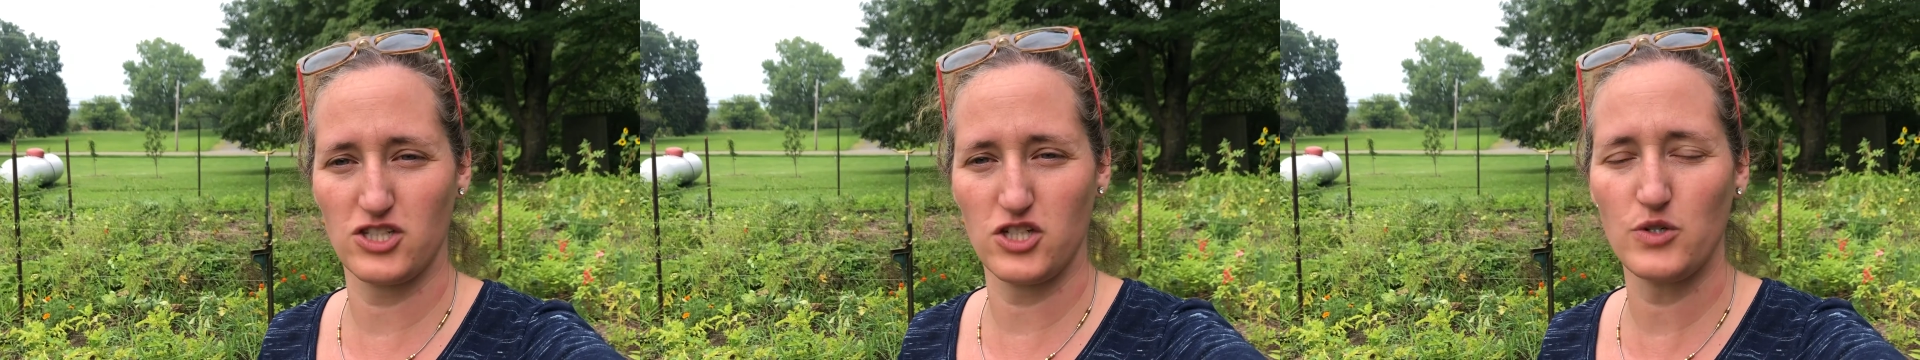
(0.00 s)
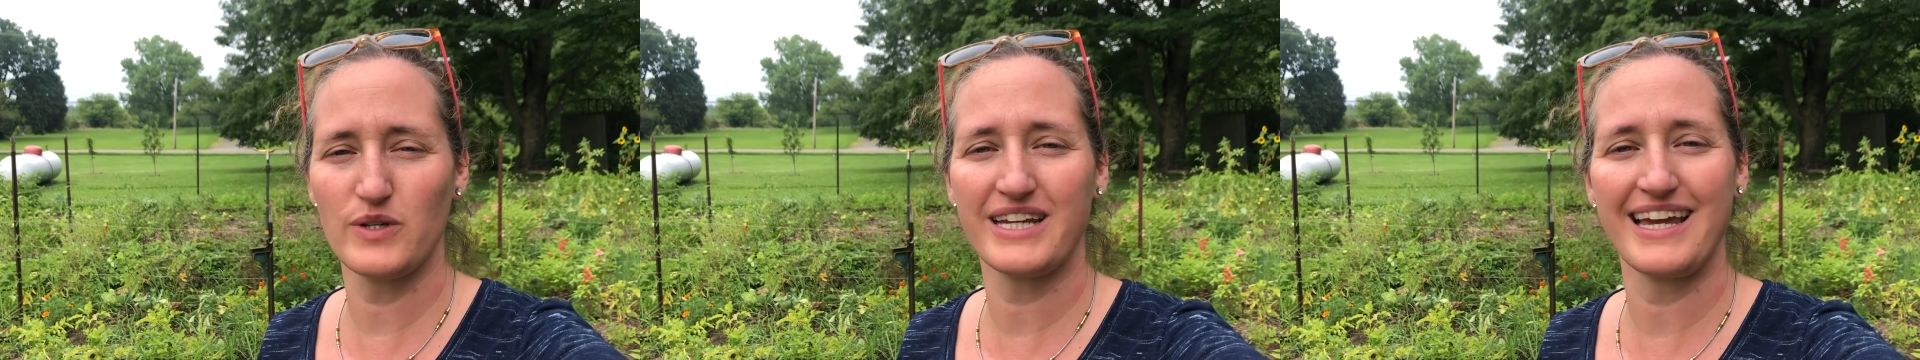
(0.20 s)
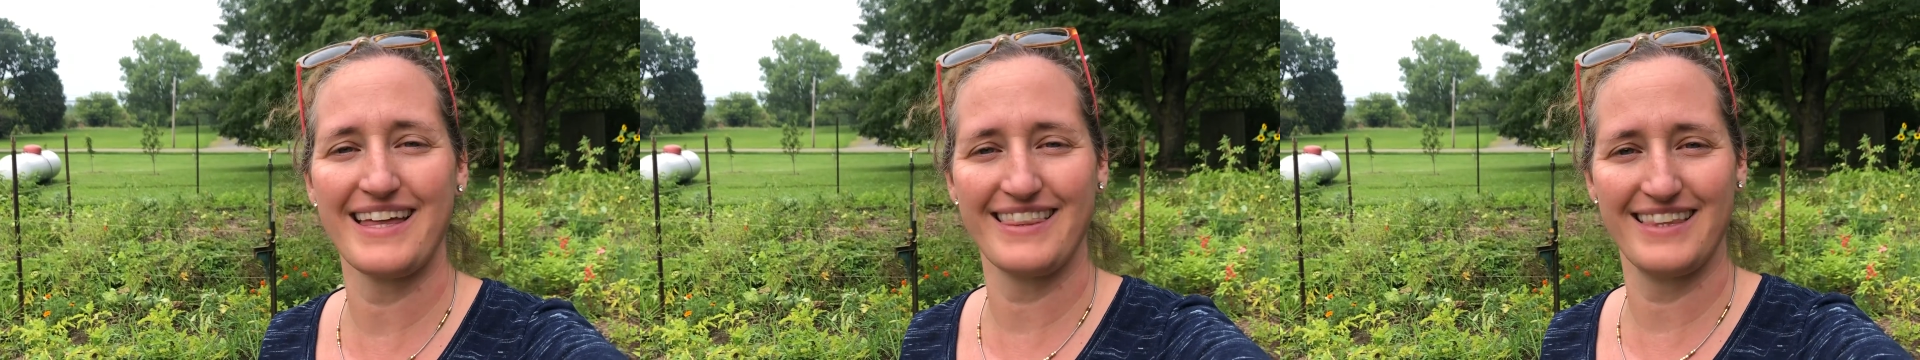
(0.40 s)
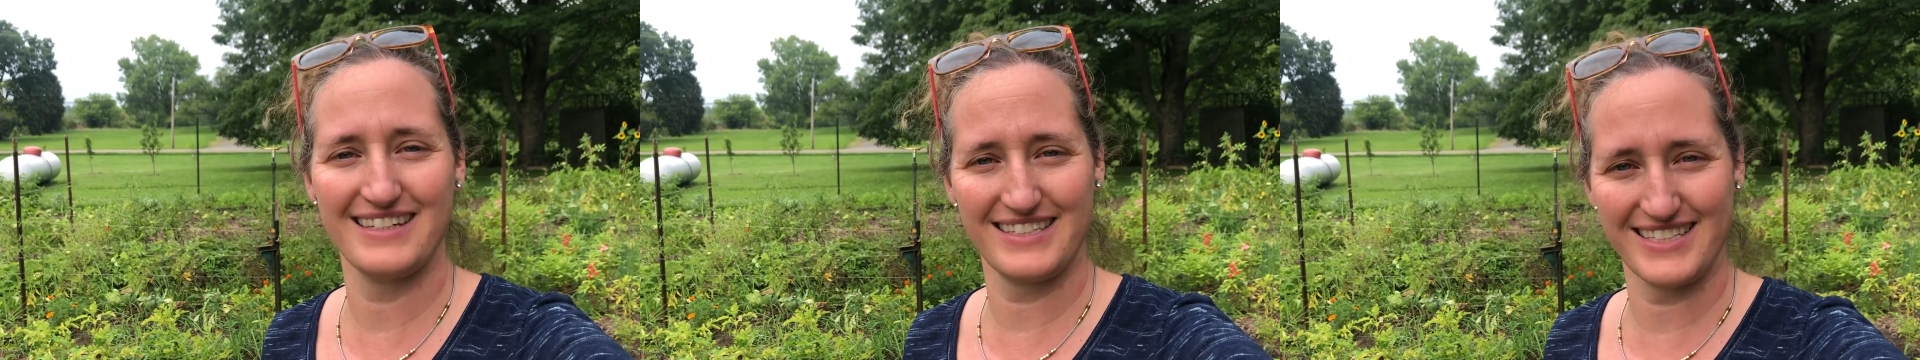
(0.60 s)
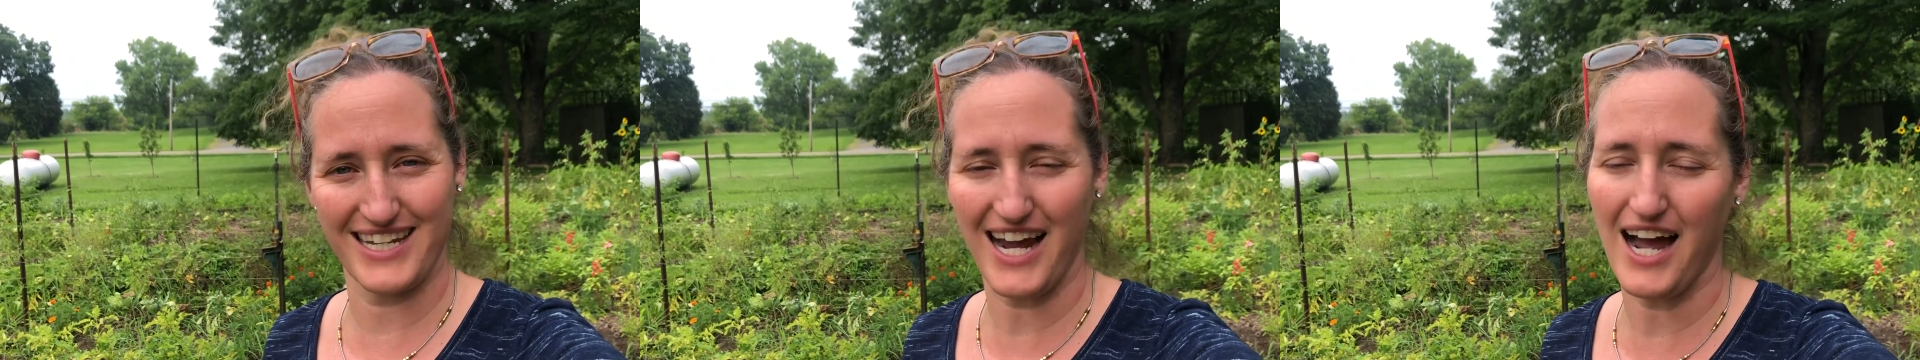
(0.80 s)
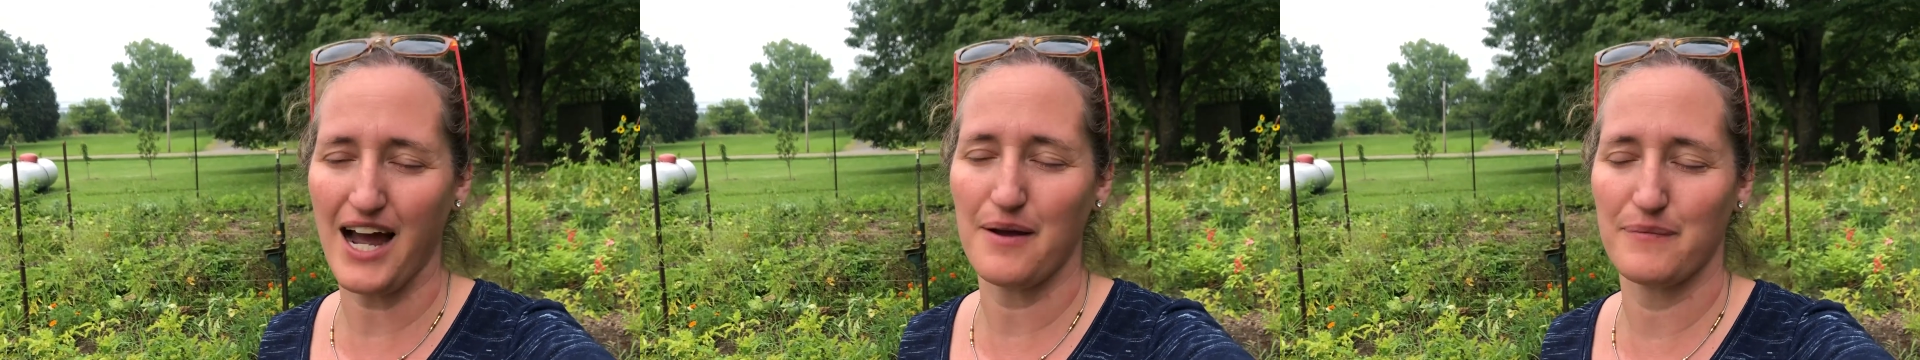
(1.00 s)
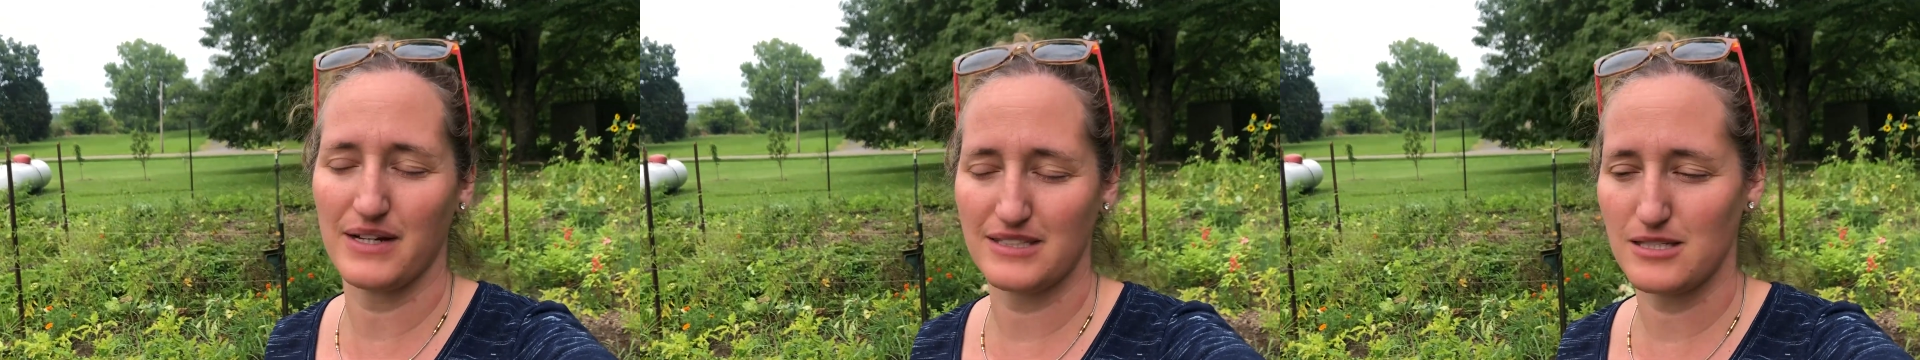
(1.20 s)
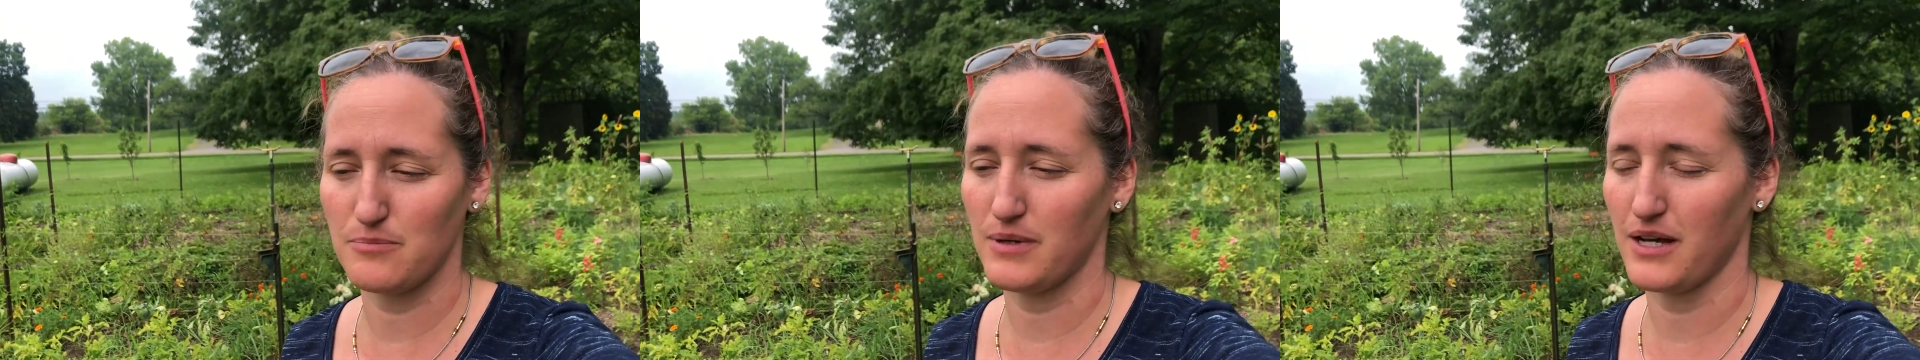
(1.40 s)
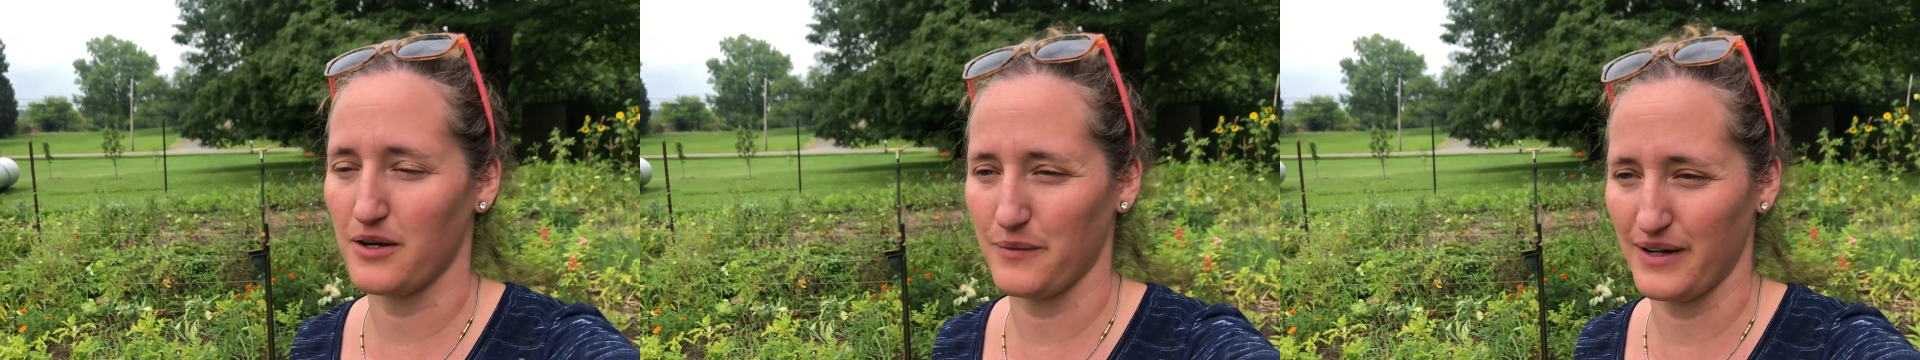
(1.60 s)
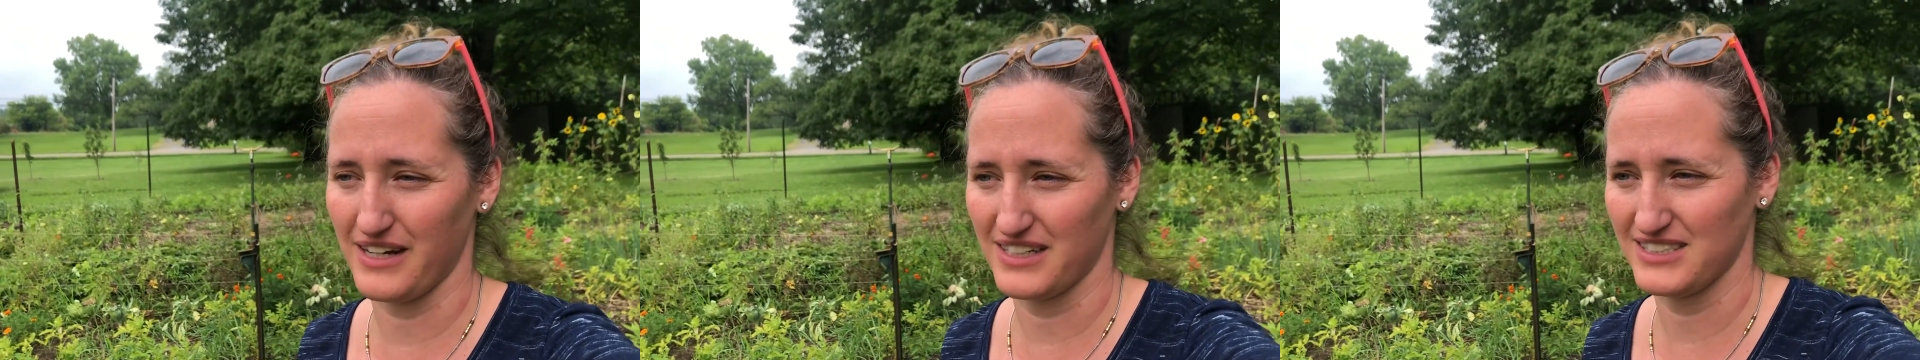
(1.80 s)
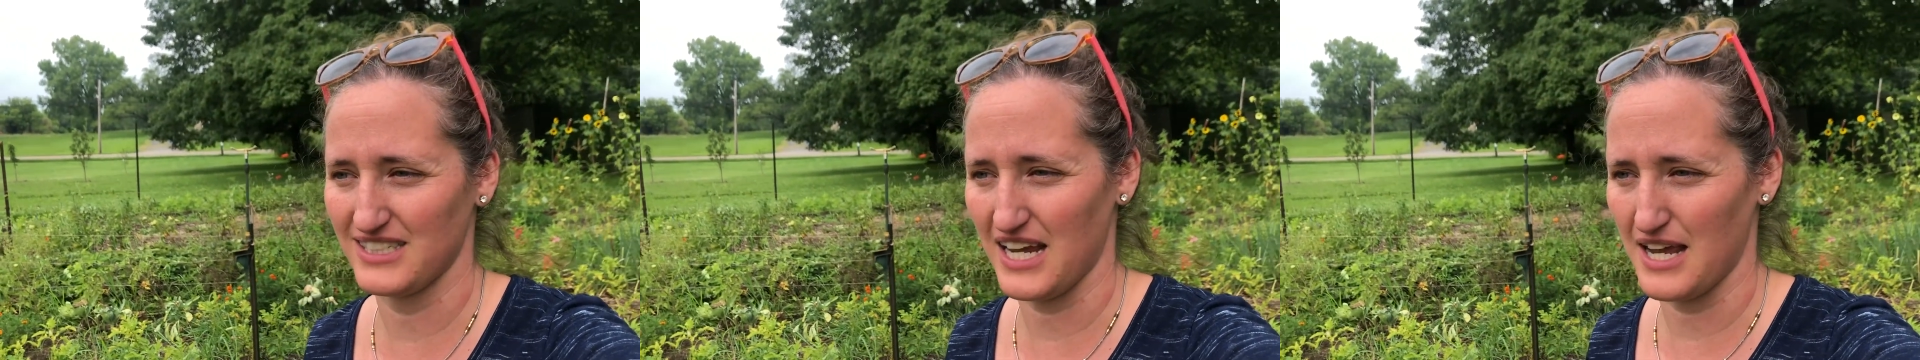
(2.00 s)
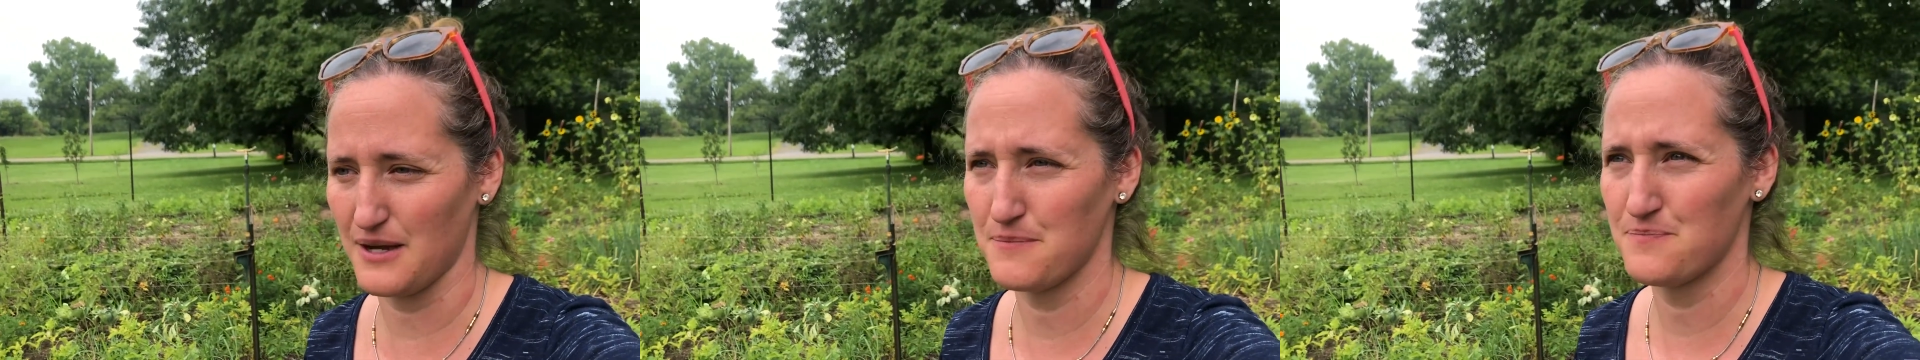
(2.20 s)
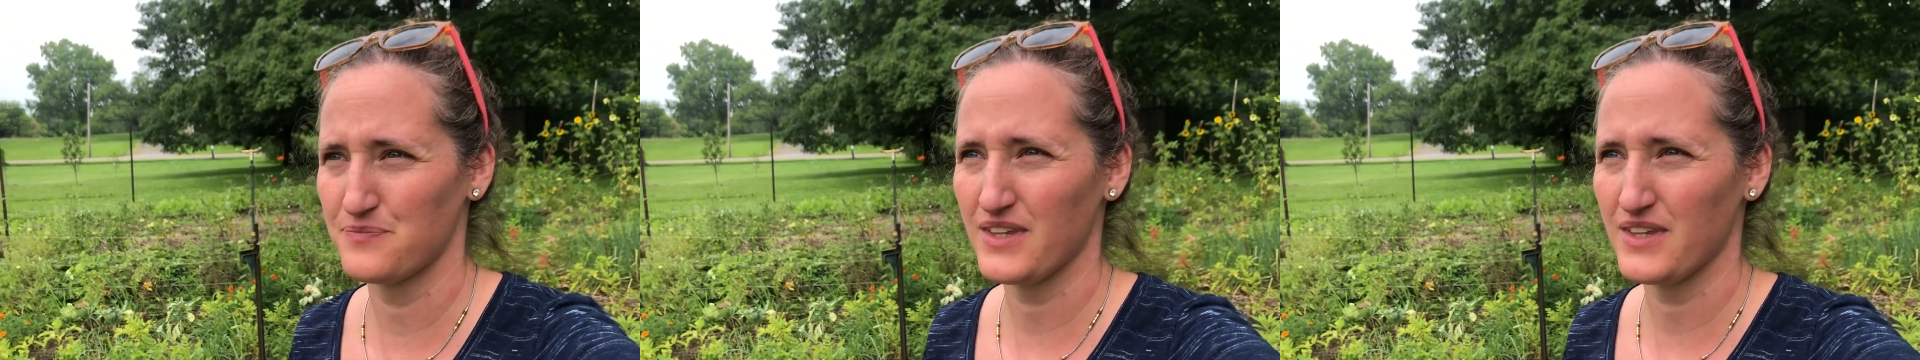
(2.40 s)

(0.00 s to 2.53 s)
doing in this time. That's a better way to say it.